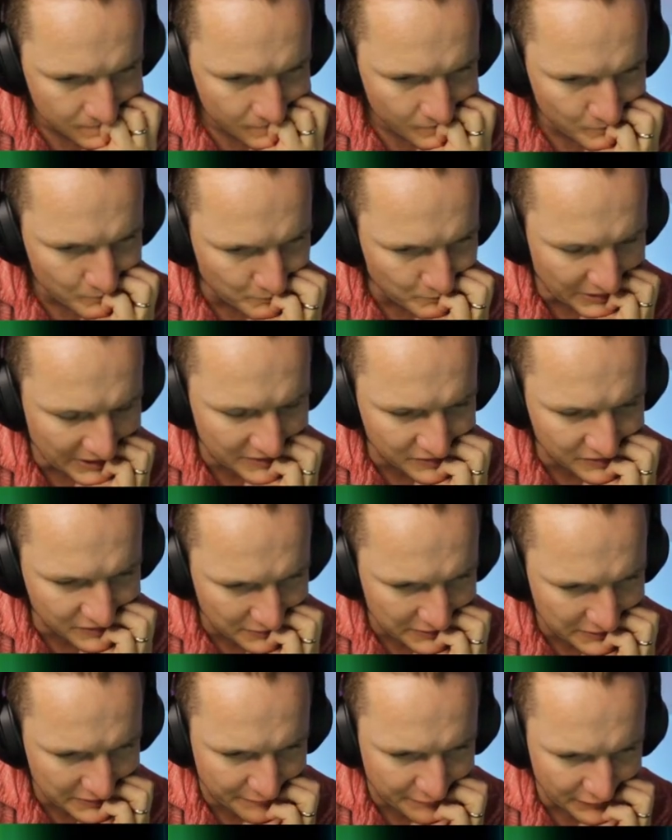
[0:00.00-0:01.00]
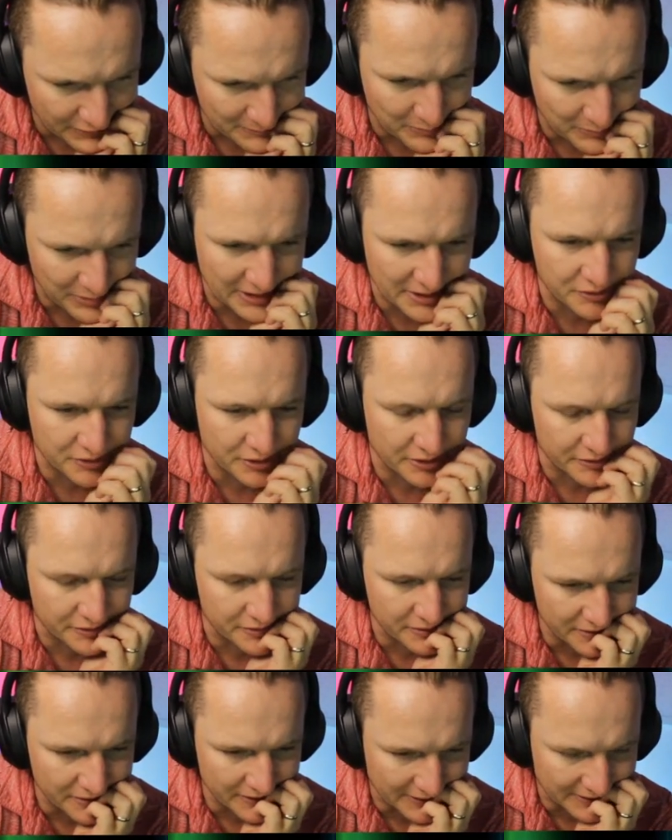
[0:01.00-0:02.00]
Based on where the Fulham players are, it
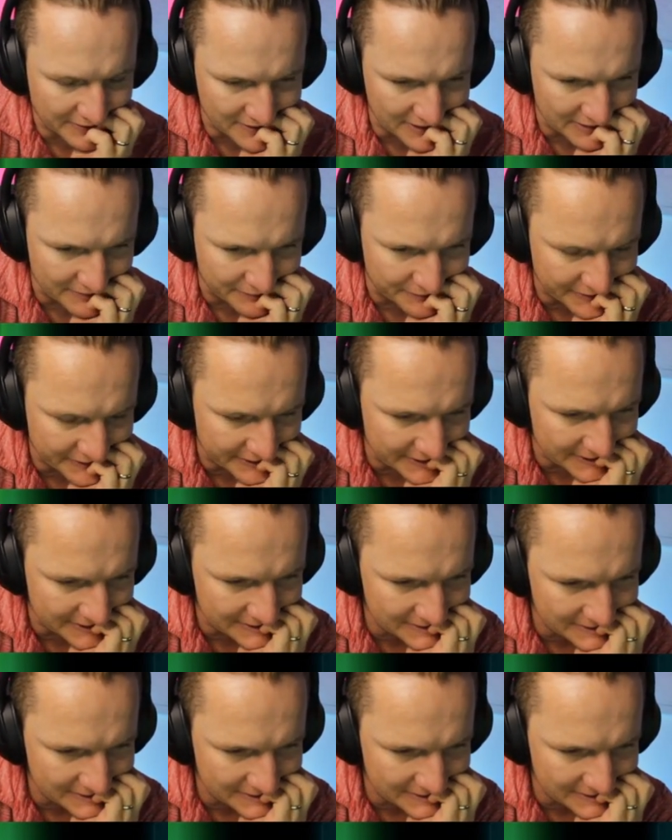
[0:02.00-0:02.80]
looks like it's our free kick.